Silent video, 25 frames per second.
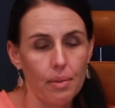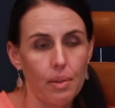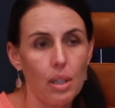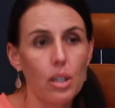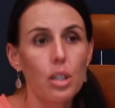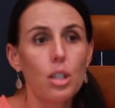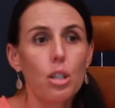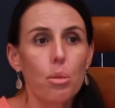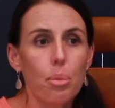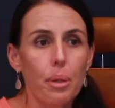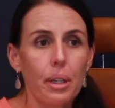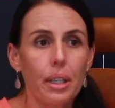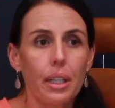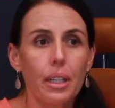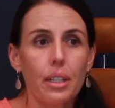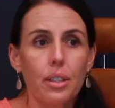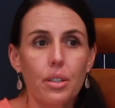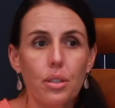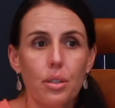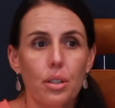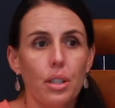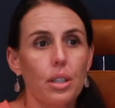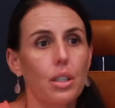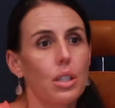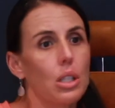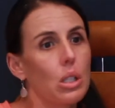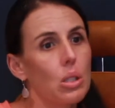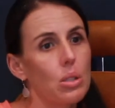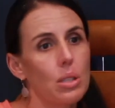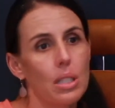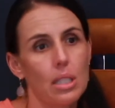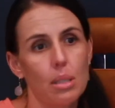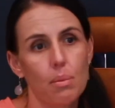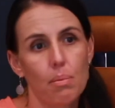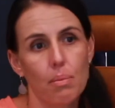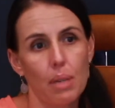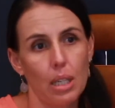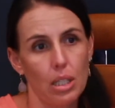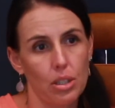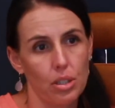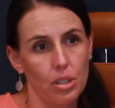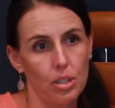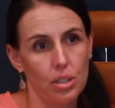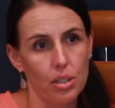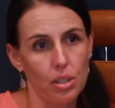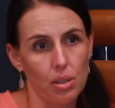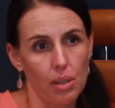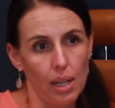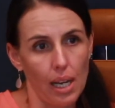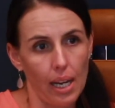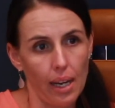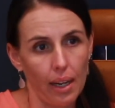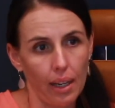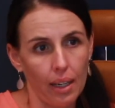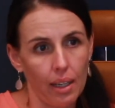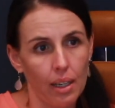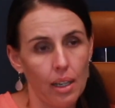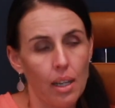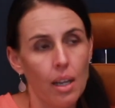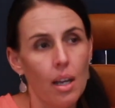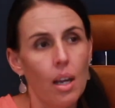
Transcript: The lubricant you can use as much as you like.